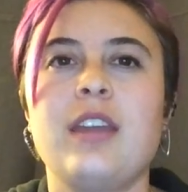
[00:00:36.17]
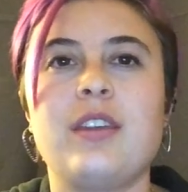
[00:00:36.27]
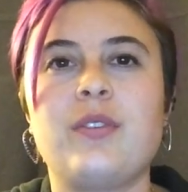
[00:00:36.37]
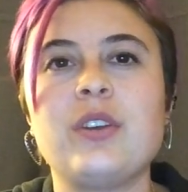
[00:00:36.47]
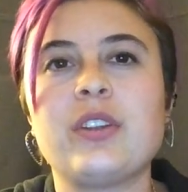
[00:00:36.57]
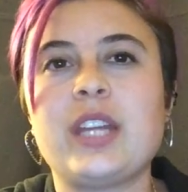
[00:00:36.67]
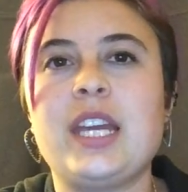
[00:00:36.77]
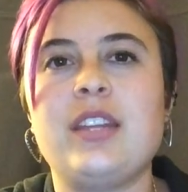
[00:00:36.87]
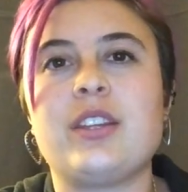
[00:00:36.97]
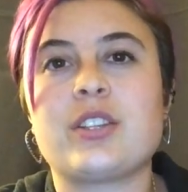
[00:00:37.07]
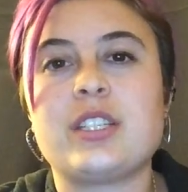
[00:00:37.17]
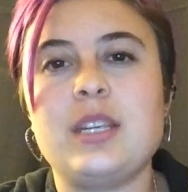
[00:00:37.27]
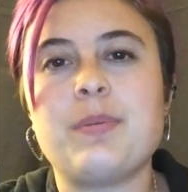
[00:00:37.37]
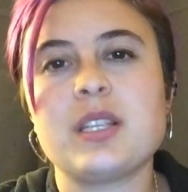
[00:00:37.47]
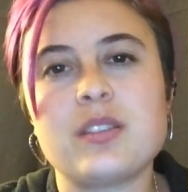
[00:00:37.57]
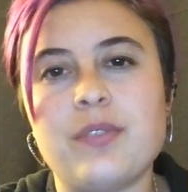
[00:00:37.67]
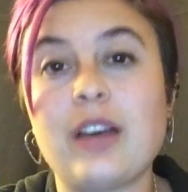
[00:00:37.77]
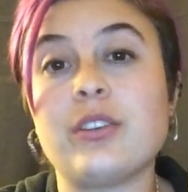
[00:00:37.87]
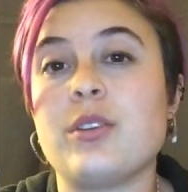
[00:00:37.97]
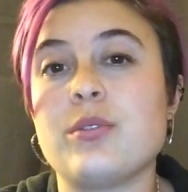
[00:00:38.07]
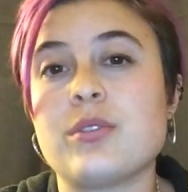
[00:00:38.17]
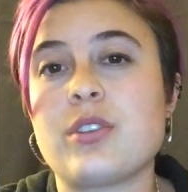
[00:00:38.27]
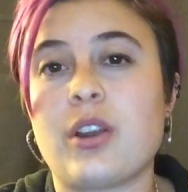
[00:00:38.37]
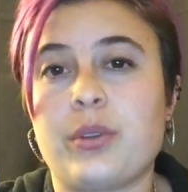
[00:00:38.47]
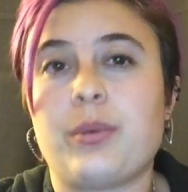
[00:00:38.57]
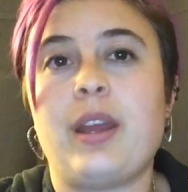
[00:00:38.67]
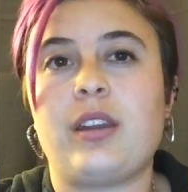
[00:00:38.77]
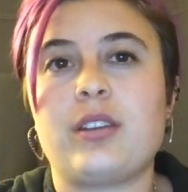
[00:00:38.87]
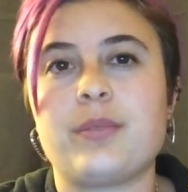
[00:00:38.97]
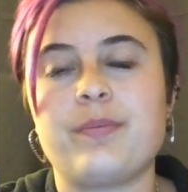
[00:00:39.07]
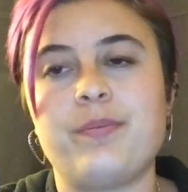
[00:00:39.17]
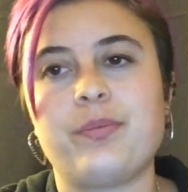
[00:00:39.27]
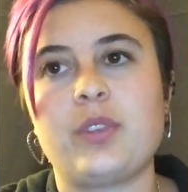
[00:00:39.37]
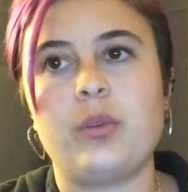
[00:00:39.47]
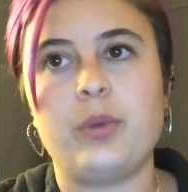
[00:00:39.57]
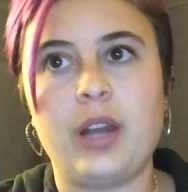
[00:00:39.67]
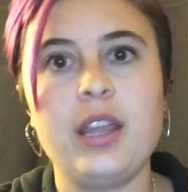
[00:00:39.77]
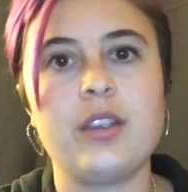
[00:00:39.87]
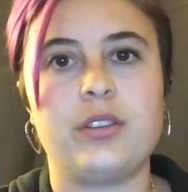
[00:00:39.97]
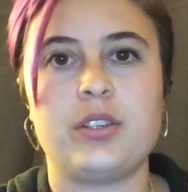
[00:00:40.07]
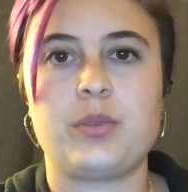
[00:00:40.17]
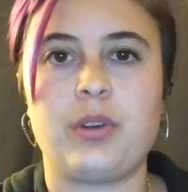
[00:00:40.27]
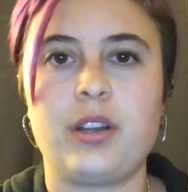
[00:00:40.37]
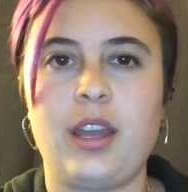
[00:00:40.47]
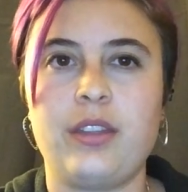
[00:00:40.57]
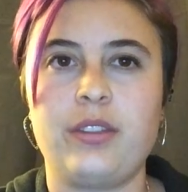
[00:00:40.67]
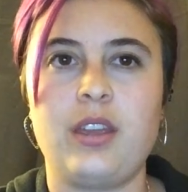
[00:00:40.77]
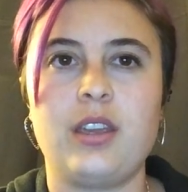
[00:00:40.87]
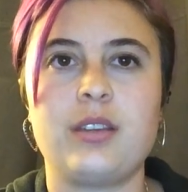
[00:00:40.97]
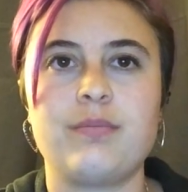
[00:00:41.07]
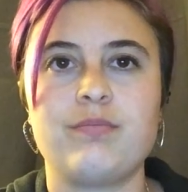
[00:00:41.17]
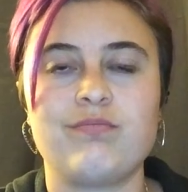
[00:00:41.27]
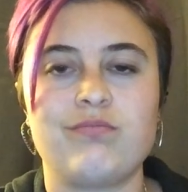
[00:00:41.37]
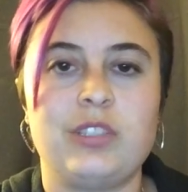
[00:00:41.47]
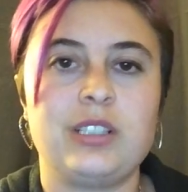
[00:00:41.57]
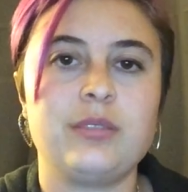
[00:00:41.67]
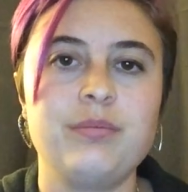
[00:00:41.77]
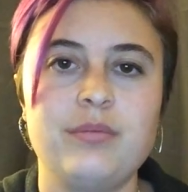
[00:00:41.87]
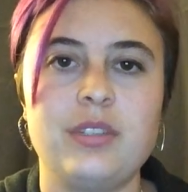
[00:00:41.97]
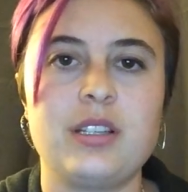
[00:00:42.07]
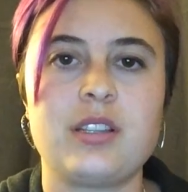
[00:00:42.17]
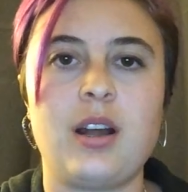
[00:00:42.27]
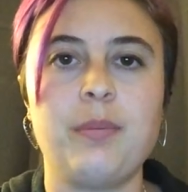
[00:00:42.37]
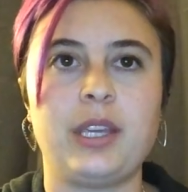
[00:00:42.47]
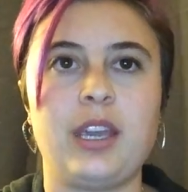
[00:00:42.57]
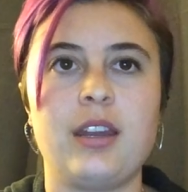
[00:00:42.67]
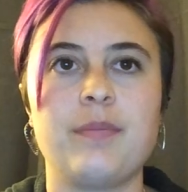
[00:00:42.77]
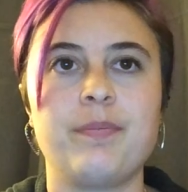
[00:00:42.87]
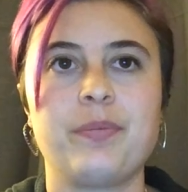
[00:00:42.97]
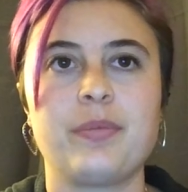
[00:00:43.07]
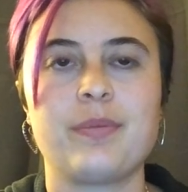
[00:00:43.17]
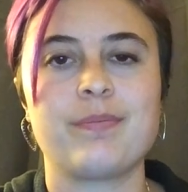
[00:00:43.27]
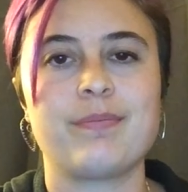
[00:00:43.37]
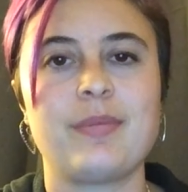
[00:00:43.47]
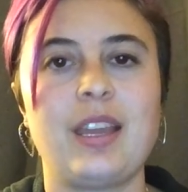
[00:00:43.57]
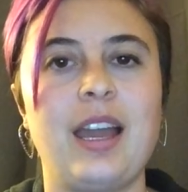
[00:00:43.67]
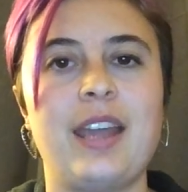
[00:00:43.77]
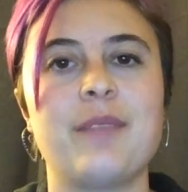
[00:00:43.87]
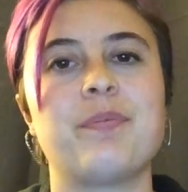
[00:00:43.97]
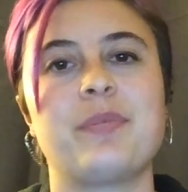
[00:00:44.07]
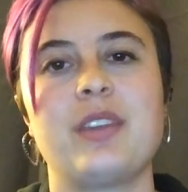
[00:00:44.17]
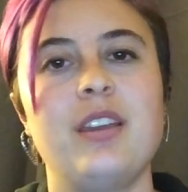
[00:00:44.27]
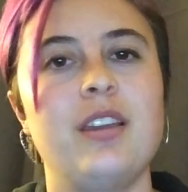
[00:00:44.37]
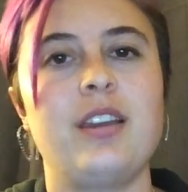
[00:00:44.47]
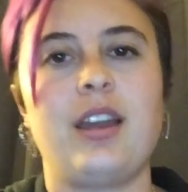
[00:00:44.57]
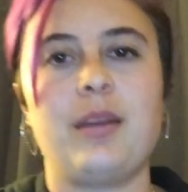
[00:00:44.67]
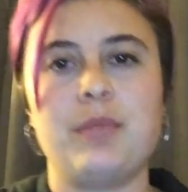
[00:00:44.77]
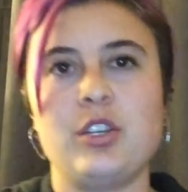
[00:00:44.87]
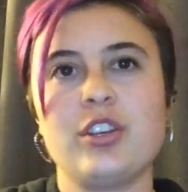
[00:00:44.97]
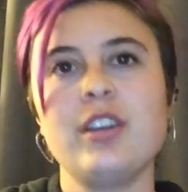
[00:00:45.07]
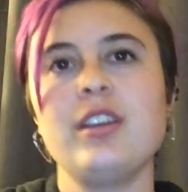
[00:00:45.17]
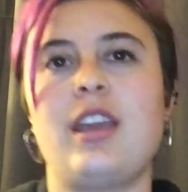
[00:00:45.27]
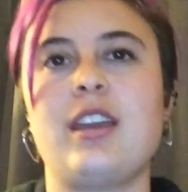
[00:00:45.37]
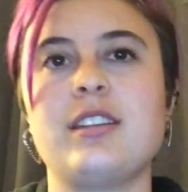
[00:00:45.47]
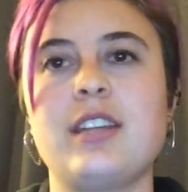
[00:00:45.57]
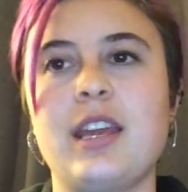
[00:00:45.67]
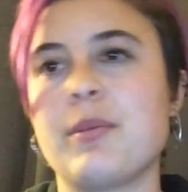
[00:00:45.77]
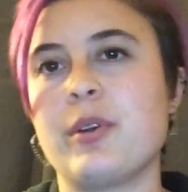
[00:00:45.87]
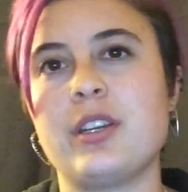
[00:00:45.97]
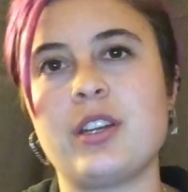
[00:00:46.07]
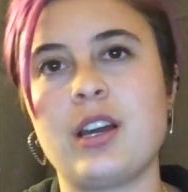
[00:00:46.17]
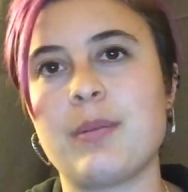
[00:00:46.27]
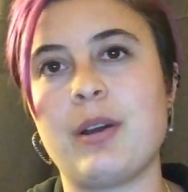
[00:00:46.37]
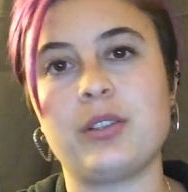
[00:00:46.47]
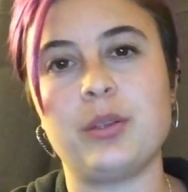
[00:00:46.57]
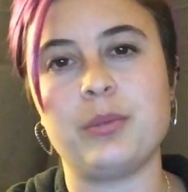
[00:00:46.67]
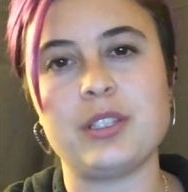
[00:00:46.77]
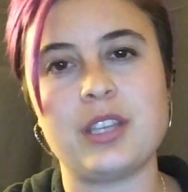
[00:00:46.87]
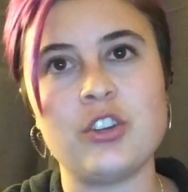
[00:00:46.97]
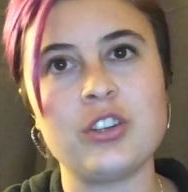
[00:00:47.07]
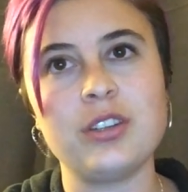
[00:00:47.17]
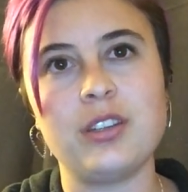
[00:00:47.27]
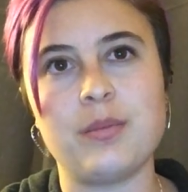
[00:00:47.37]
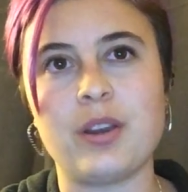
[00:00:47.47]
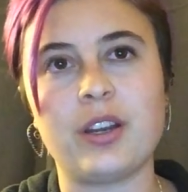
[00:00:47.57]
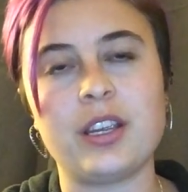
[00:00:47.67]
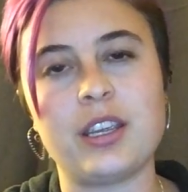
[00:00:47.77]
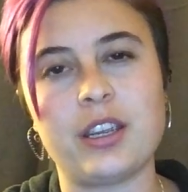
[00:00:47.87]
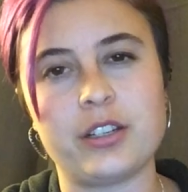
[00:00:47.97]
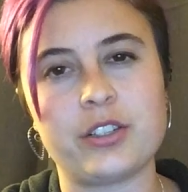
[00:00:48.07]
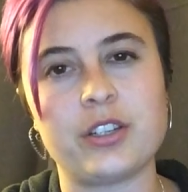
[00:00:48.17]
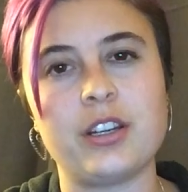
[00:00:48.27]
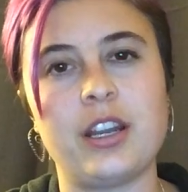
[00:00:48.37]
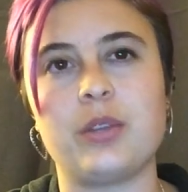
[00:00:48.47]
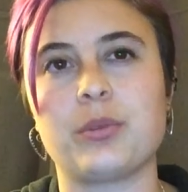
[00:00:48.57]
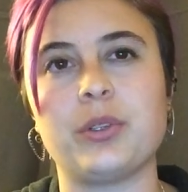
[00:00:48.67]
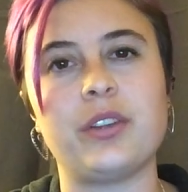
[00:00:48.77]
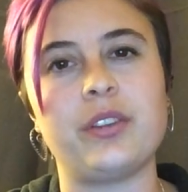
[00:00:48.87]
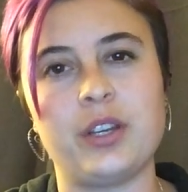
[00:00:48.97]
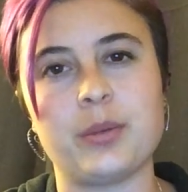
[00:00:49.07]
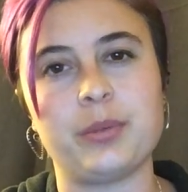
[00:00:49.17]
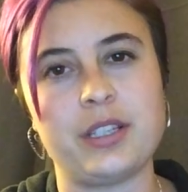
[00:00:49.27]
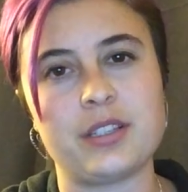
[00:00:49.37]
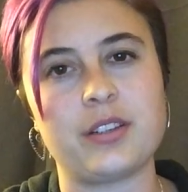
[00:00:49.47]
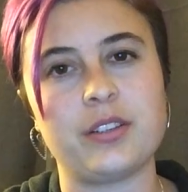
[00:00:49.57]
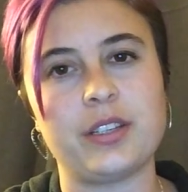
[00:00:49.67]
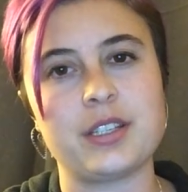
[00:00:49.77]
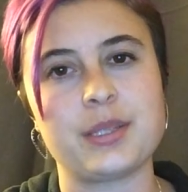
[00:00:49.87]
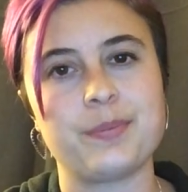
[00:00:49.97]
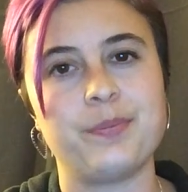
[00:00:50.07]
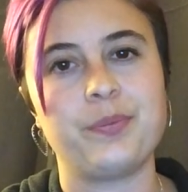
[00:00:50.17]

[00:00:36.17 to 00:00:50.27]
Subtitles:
They feel that their deepest values are threatened. When I hear this word, I think, well, it's complicated. Hi, I'm Misha, and today I'm going to talk about globalization, the American character, and the role that theater plays in all this.